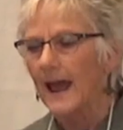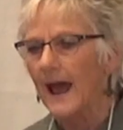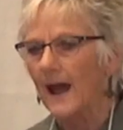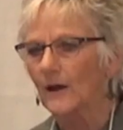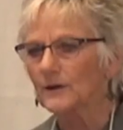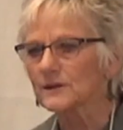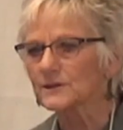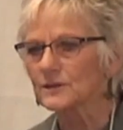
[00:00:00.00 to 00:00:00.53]

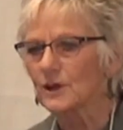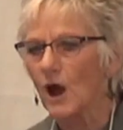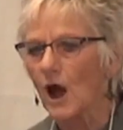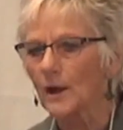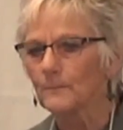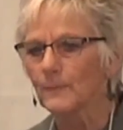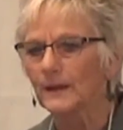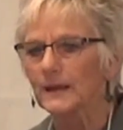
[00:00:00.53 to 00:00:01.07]
How does
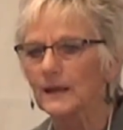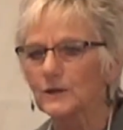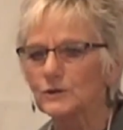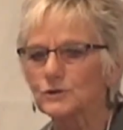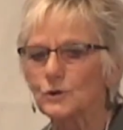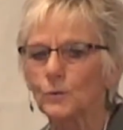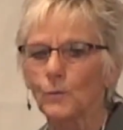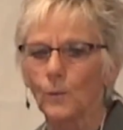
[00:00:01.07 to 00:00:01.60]
God
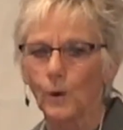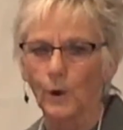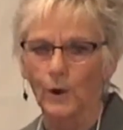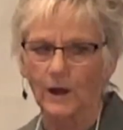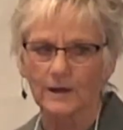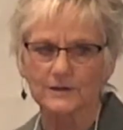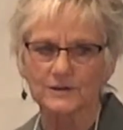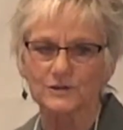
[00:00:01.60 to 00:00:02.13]
begin to
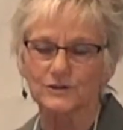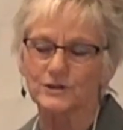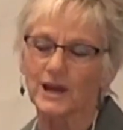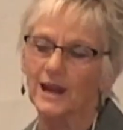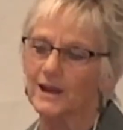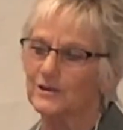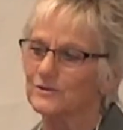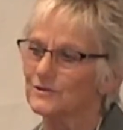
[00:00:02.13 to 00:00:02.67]
work to
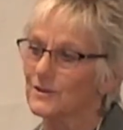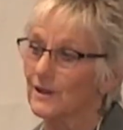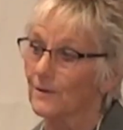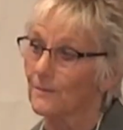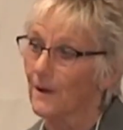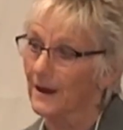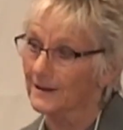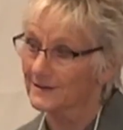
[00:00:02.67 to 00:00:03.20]
change their
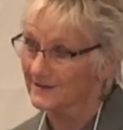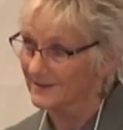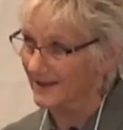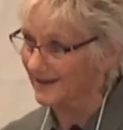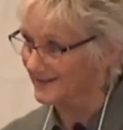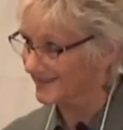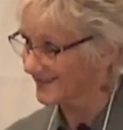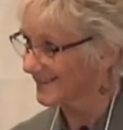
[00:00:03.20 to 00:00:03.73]

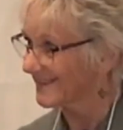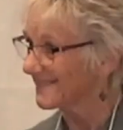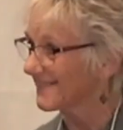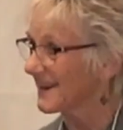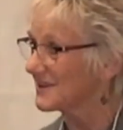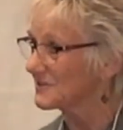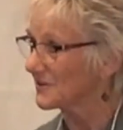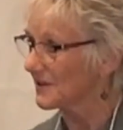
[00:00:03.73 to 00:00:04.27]
mindset?
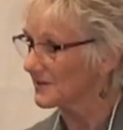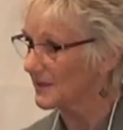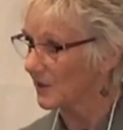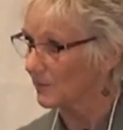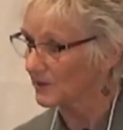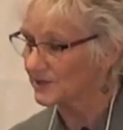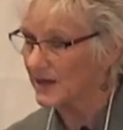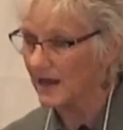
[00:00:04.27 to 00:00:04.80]
right? So that they
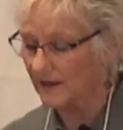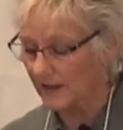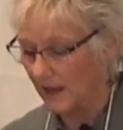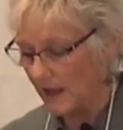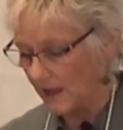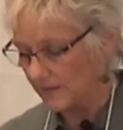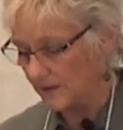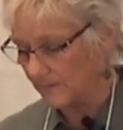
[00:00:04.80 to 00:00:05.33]
would take
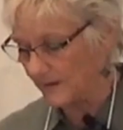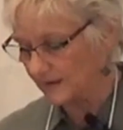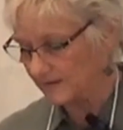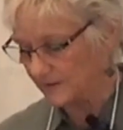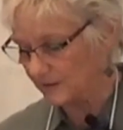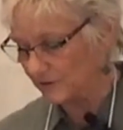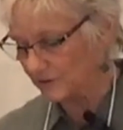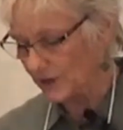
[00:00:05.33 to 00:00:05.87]
the
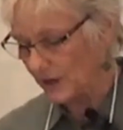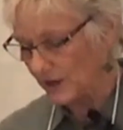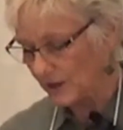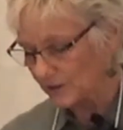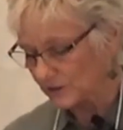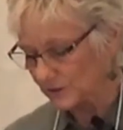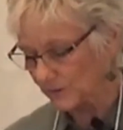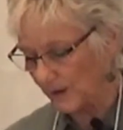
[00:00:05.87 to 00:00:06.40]
message
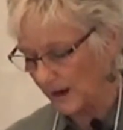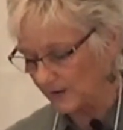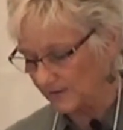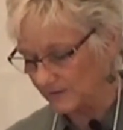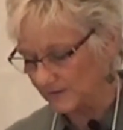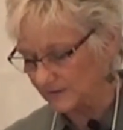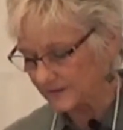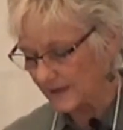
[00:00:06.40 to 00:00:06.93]
to
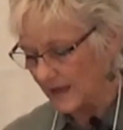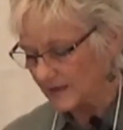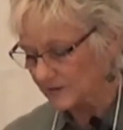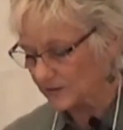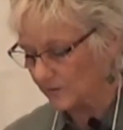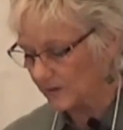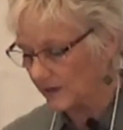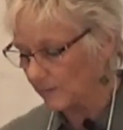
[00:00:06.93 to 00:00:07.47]
others,
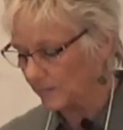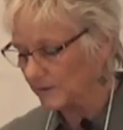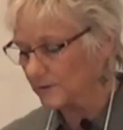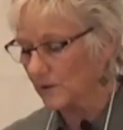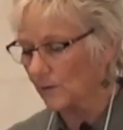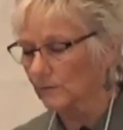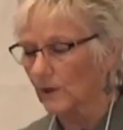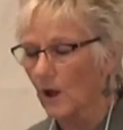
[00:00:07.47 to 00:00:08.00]
so that it would
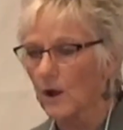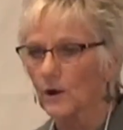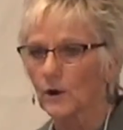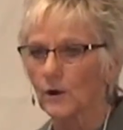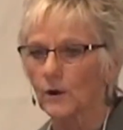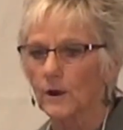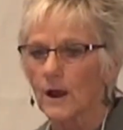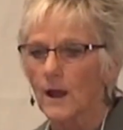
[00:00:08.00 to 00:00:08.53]
no
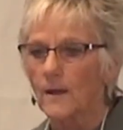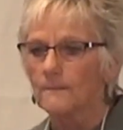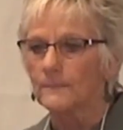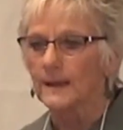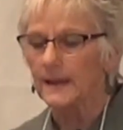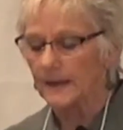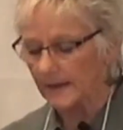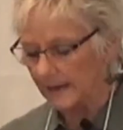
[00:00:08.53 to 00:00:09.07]
longer
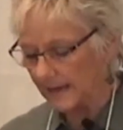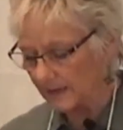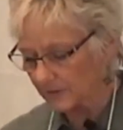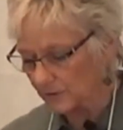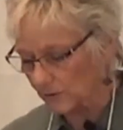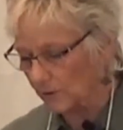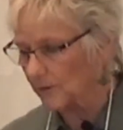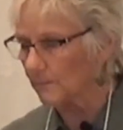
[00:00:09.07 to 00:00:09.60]
be
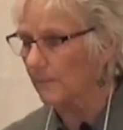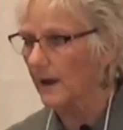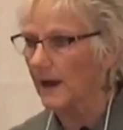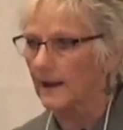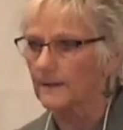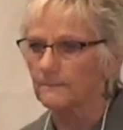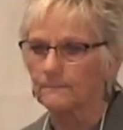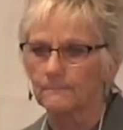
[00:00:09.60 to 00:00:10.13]
hindered
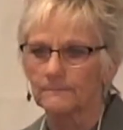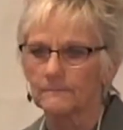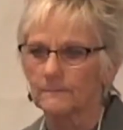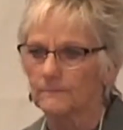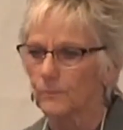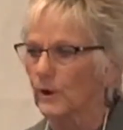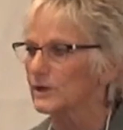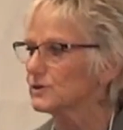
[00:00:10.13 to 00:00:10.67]
by
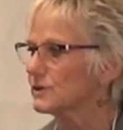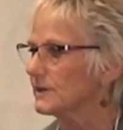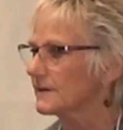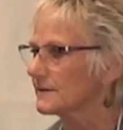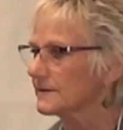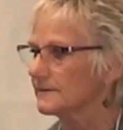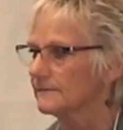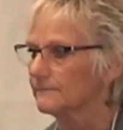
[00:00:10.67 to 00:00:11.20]

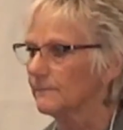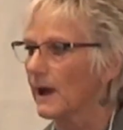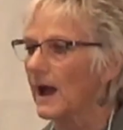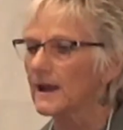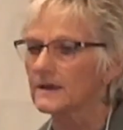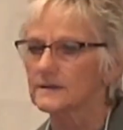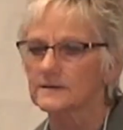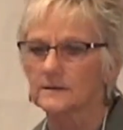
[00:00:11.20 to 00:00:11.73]
prejudice,
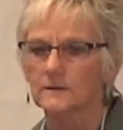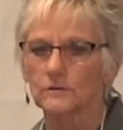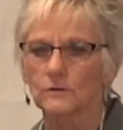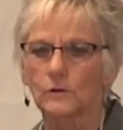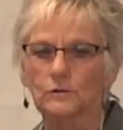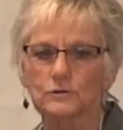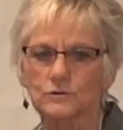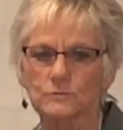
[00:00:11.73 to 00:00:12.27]
bias, and
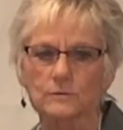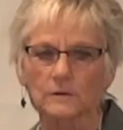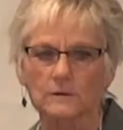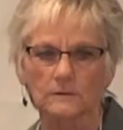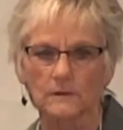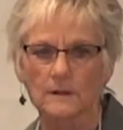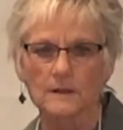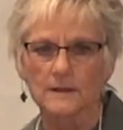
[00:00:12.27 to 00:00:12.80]

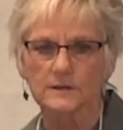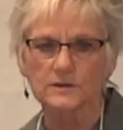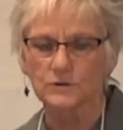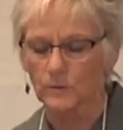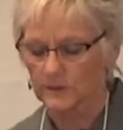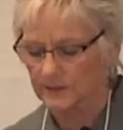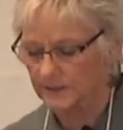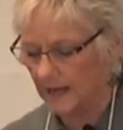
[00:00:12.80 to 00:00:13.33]
cultural
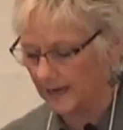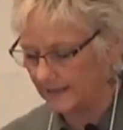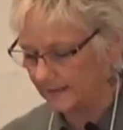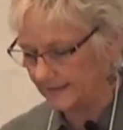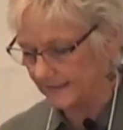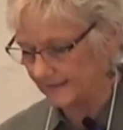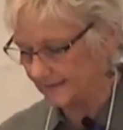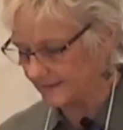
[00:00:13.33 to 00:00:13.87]

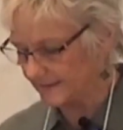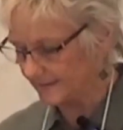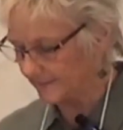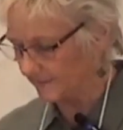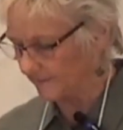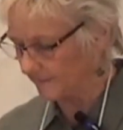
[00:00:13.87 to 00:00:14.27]
short-sightedness.